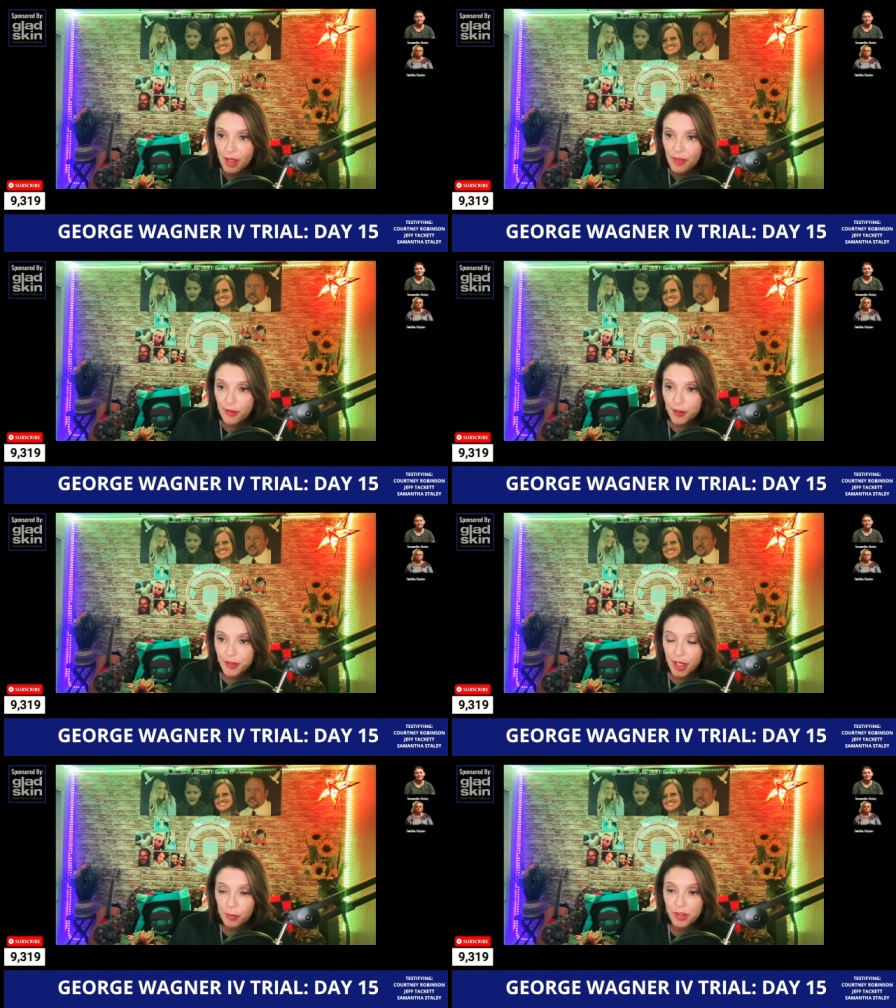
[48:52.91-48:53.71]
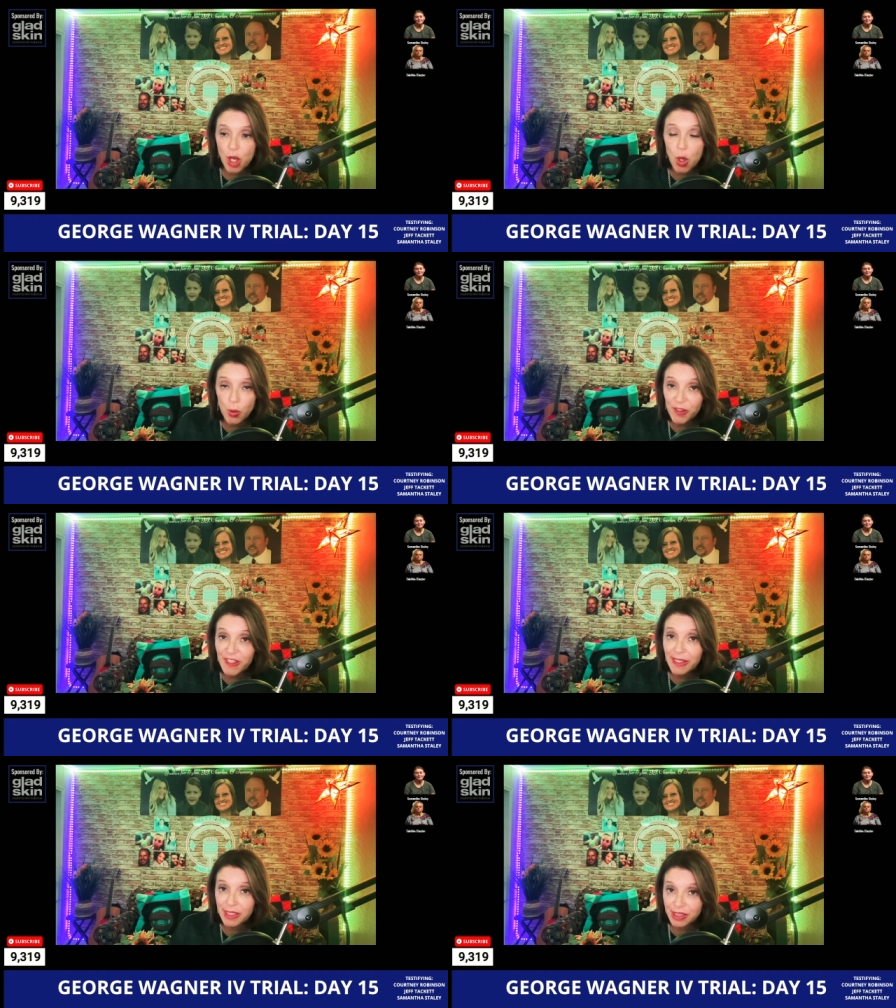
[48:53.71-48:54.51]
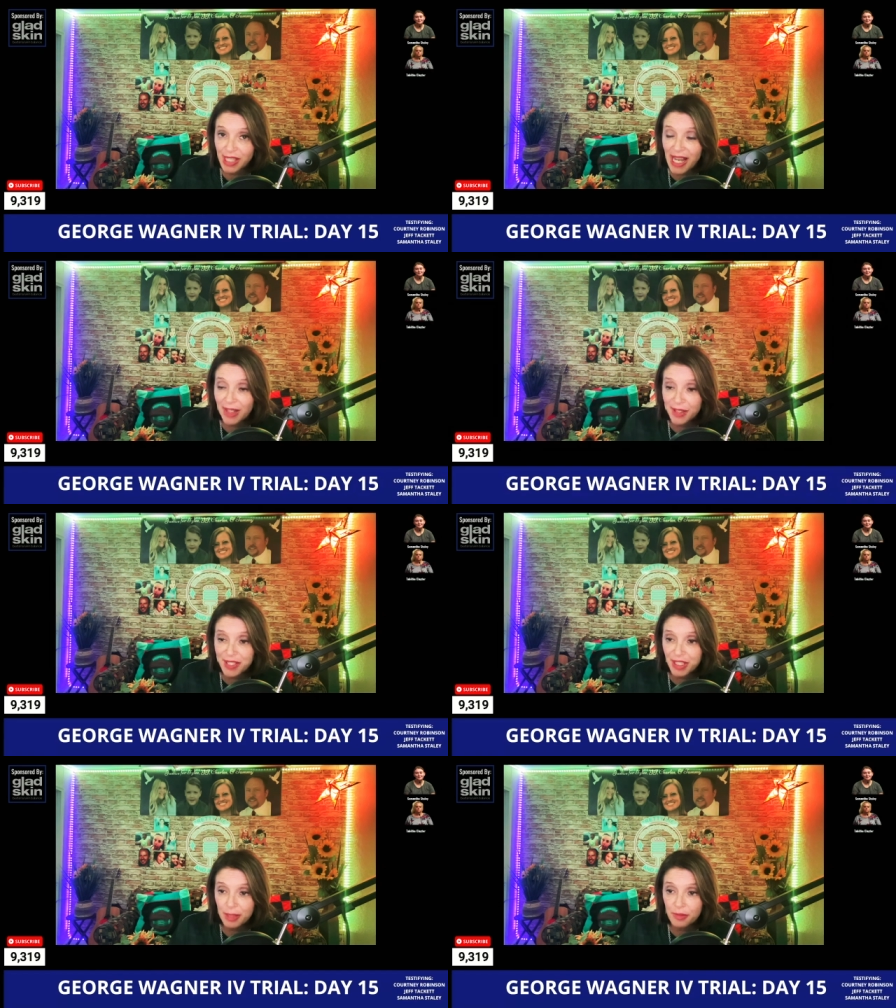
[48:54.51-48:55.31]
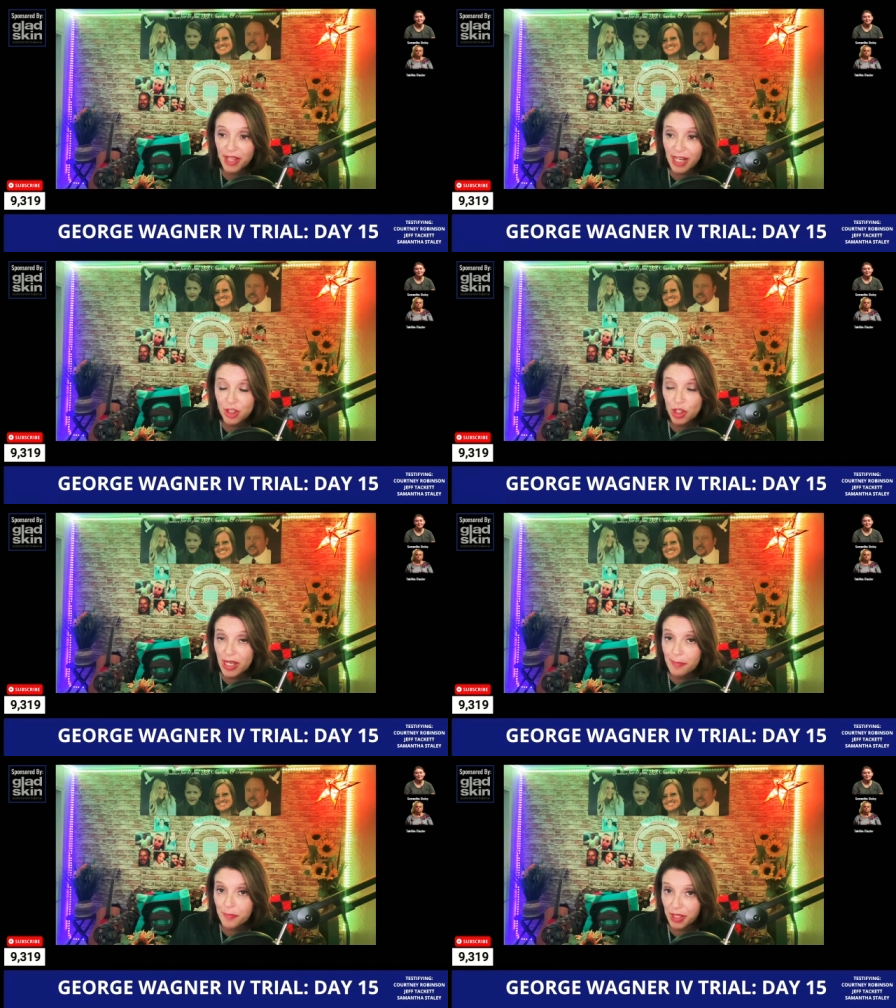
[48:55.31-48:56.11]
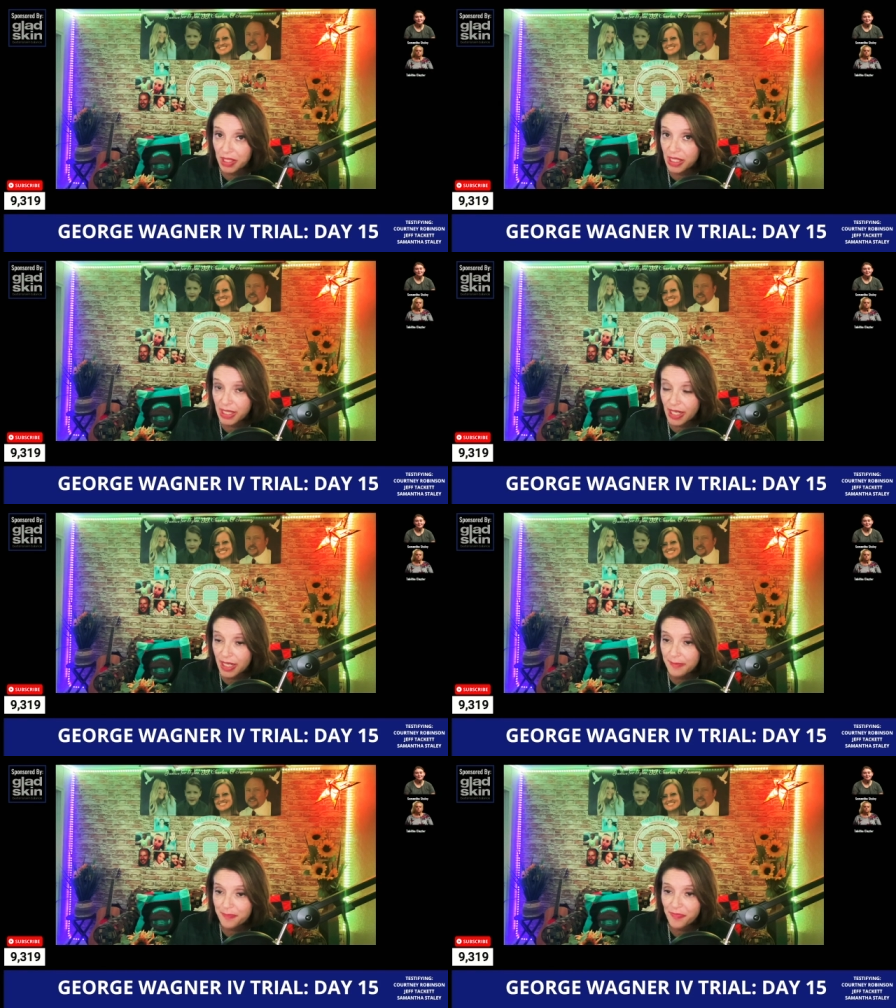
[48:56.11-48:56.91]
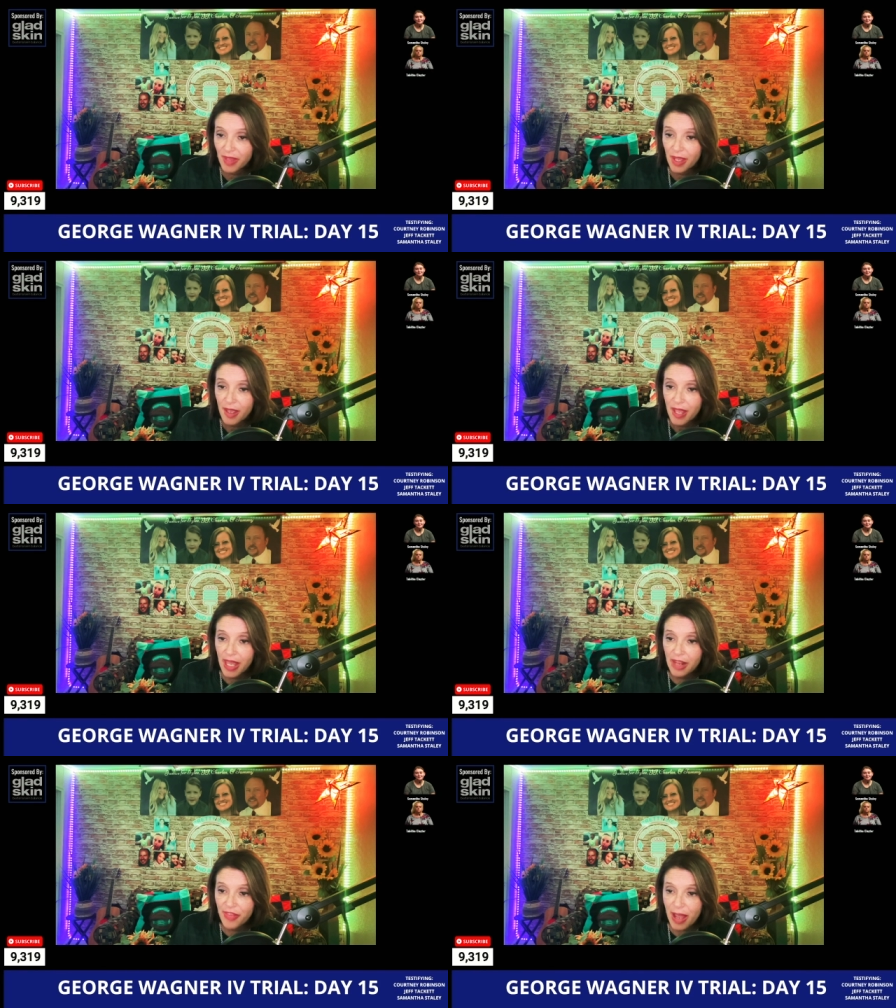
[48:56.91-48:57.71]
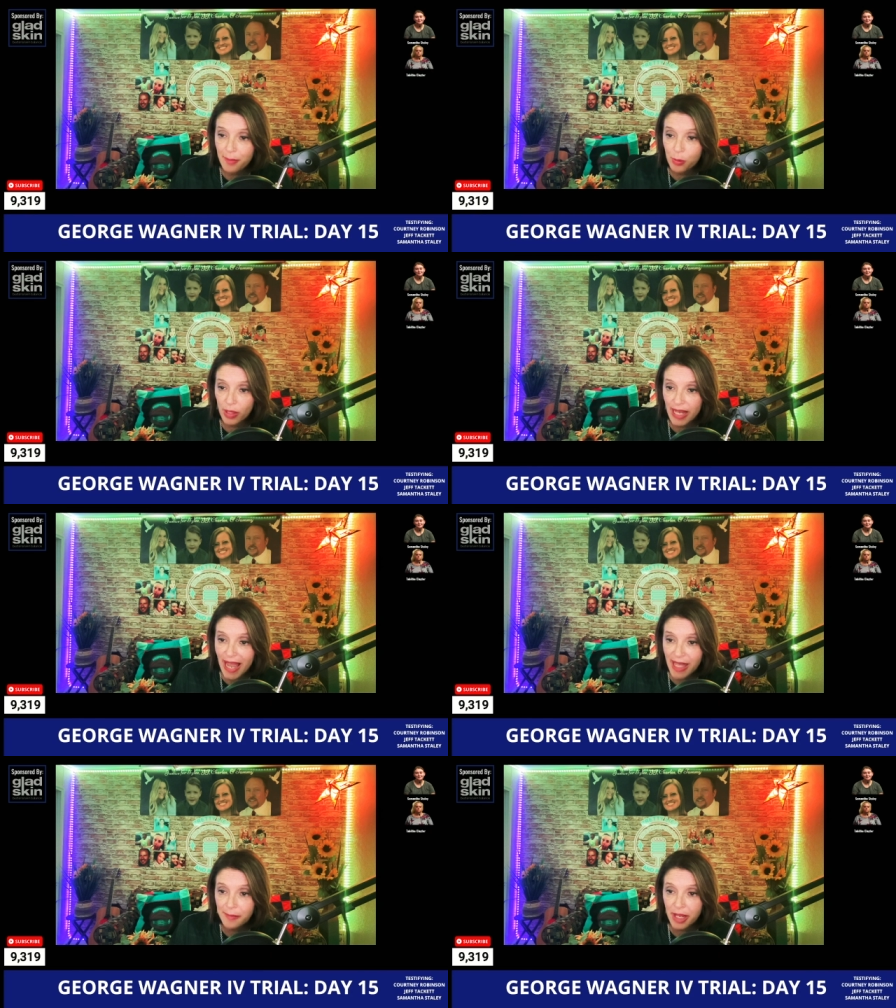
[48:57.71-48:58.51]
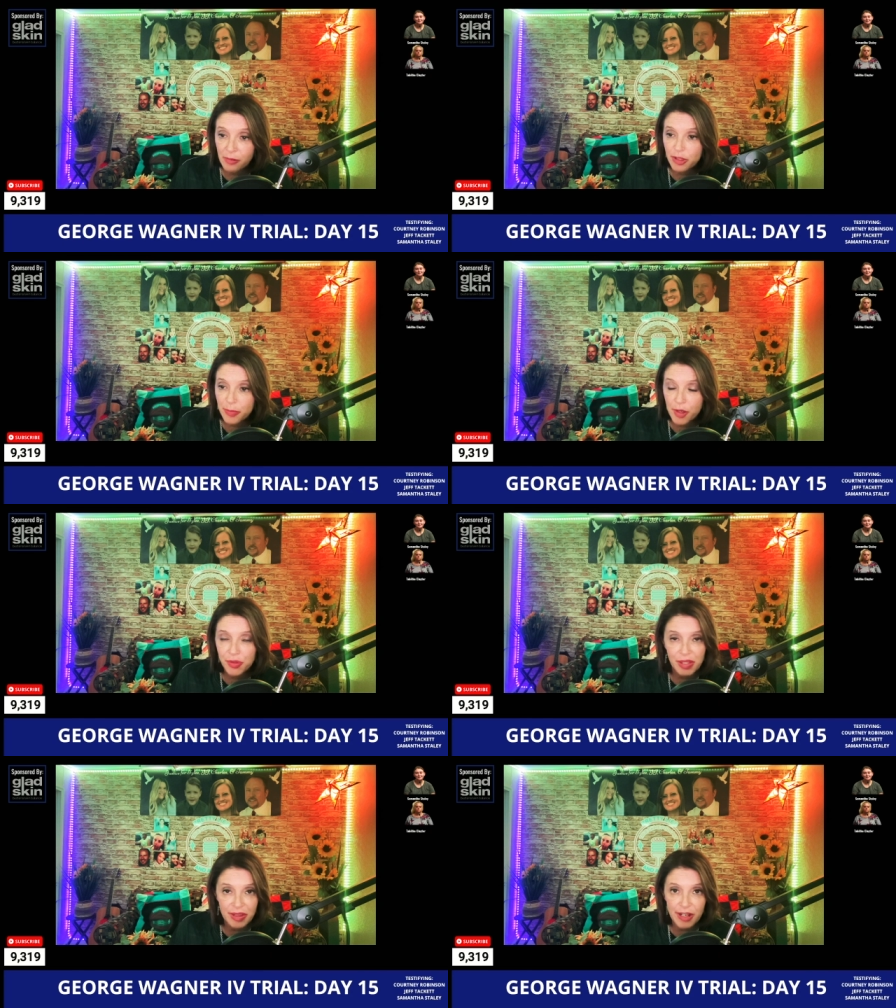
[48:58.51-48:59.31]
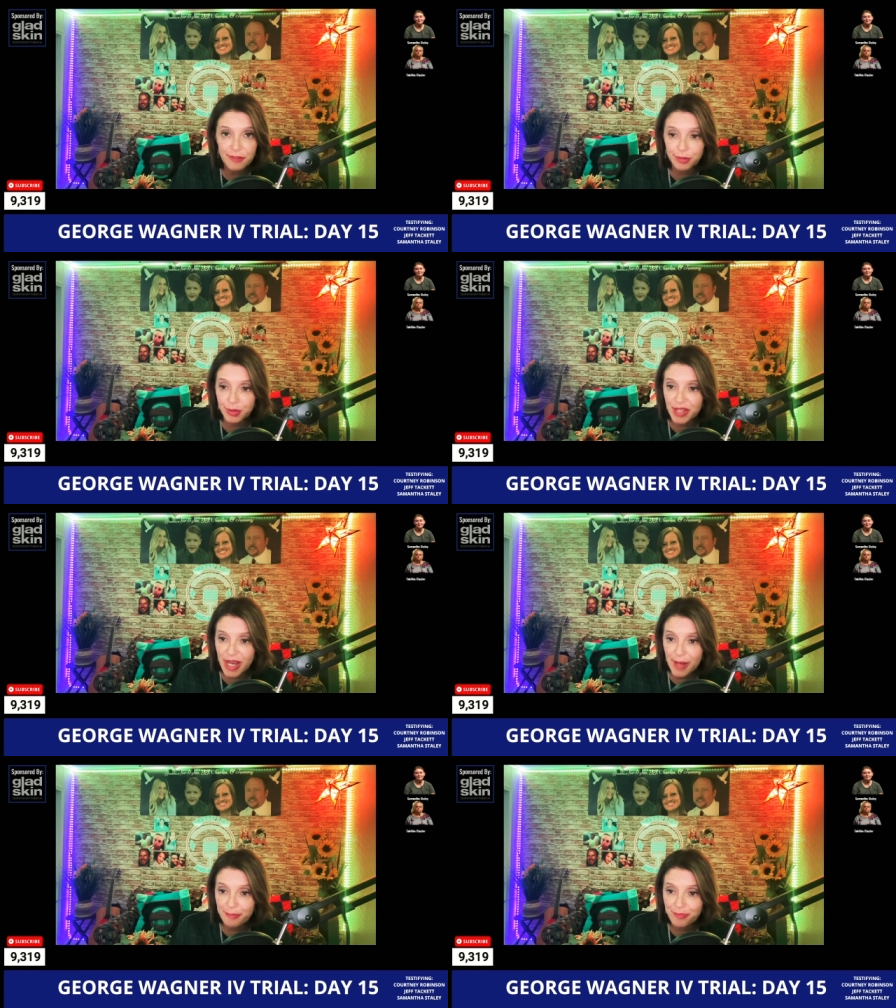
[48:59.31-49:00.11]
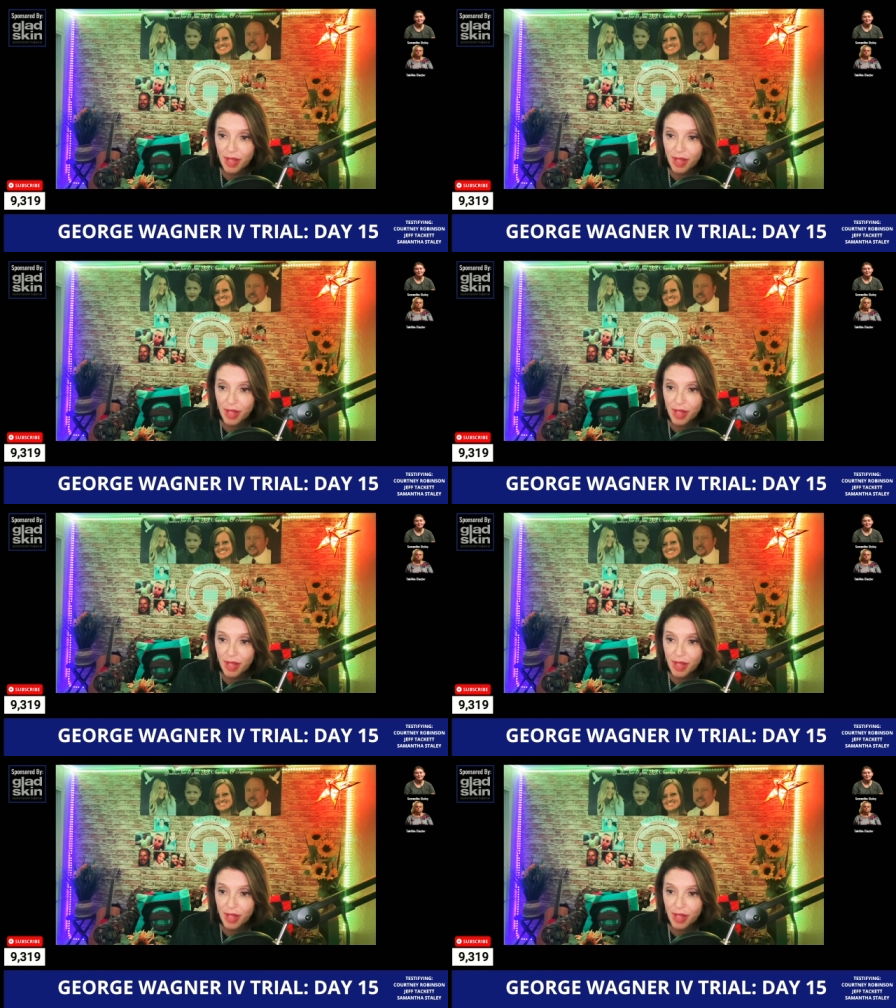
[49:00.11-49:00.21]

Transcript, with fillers: Their son was only allowed to sleep with Angela and Billy at night and at that point, Hannah Mae was mostly there full time.